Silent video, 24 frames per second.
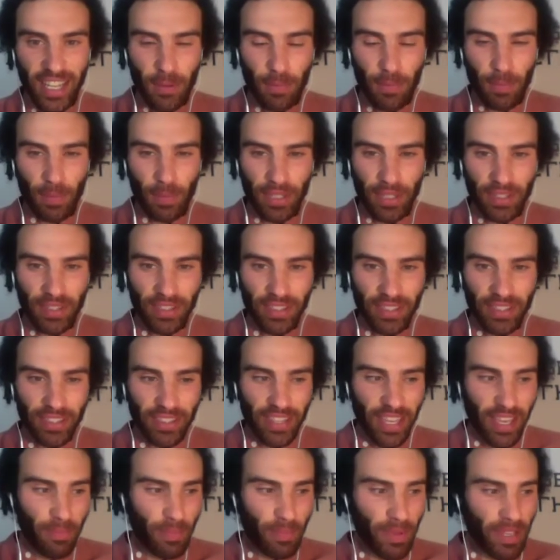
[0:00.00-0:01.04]
but
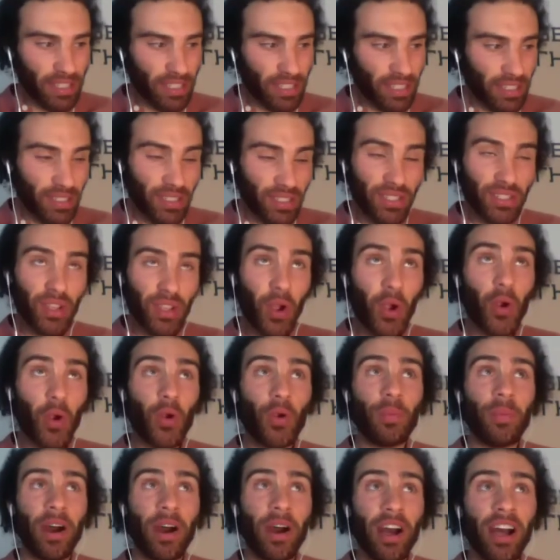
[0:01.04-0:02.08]
they're missing so
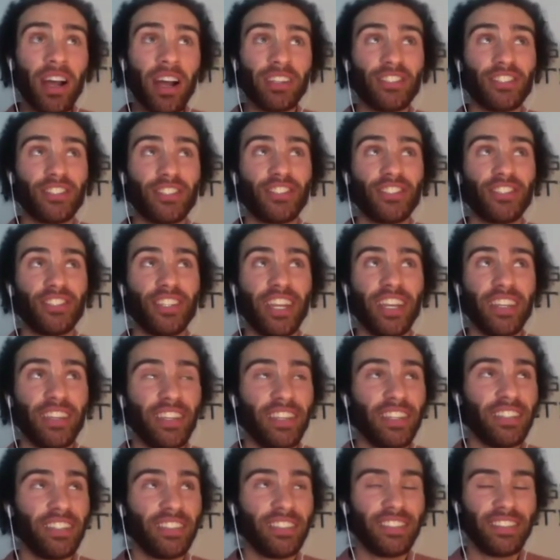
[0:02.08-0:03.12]
much. And
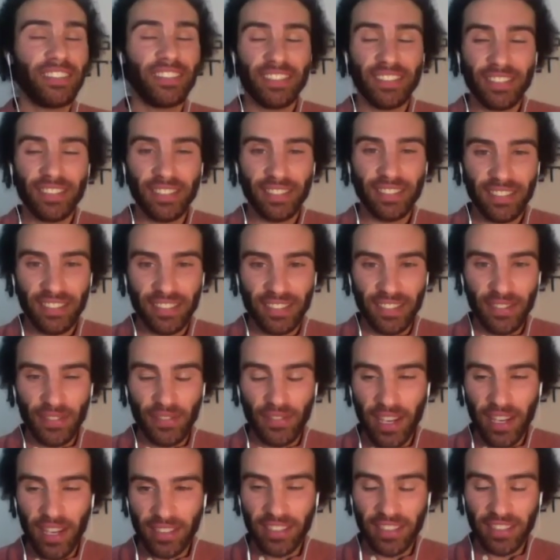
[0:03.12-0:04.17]
then the
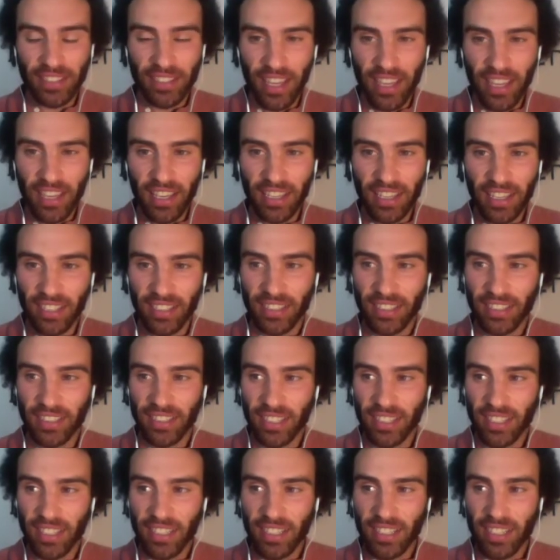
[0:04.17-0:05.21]
fact that the
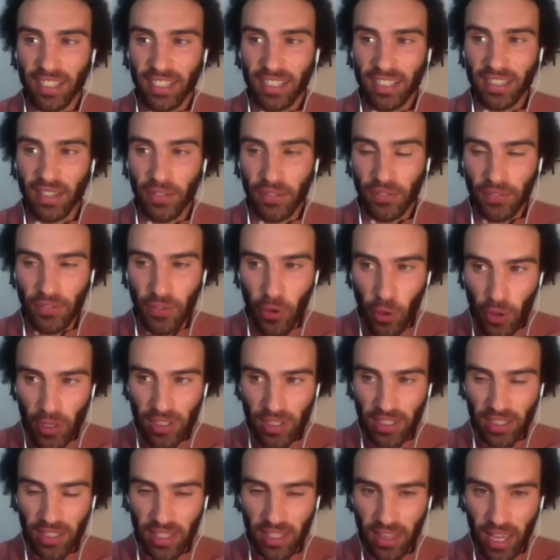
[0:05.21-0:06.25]

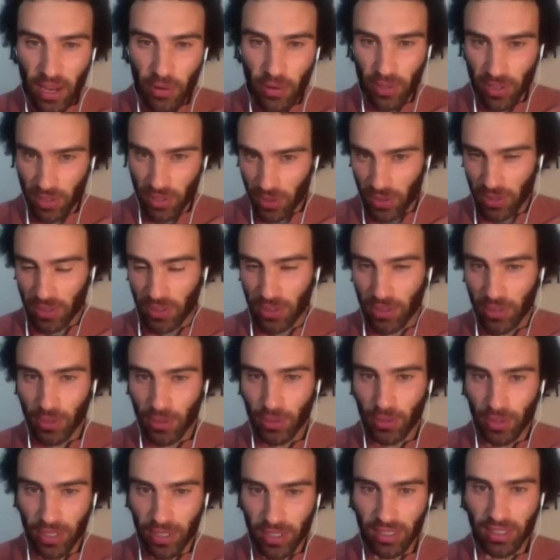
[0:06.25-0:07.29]
first thing that they resort
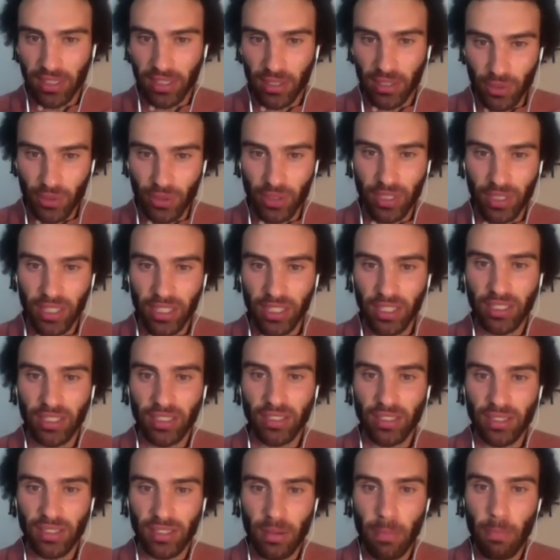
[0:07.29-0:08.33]
to is literally
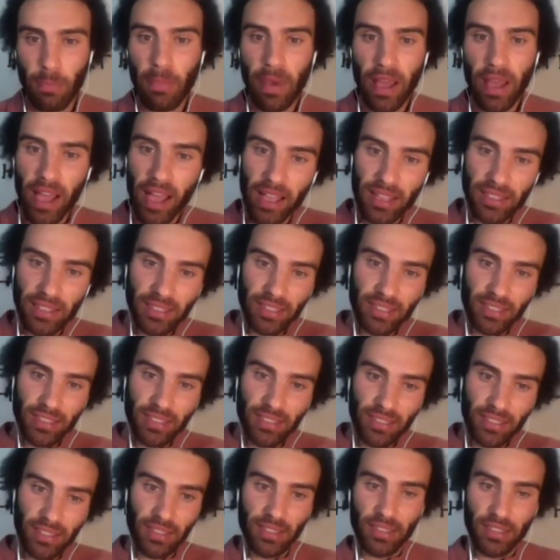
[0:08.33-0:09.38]
to mask
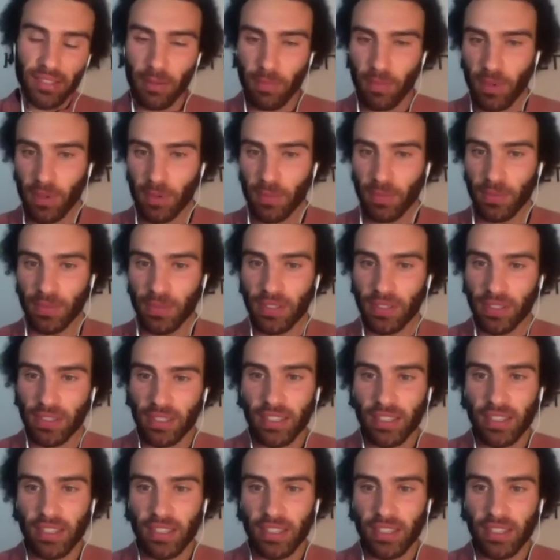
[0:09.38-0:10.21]
the symptoms.